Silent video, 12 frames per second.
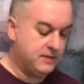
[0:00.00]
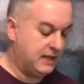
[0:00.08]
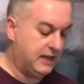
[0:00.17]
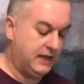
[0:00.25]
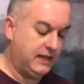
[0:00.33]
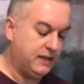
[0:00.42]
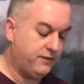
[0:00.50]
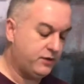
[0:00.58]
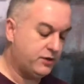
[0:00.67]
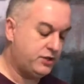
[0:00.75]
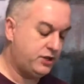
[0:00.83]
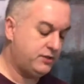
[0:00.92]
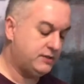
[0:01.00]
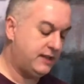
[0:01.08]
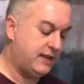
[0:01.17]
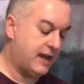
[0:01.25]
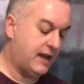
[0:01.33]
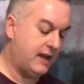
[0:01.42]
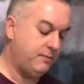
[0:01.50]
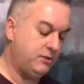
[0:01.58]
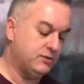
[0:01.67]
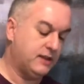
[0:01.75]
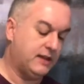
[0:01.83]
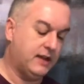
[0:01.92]
Any of your choosing. I'm
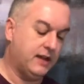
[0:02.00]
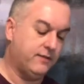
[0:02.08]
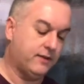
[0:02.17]
using kind of a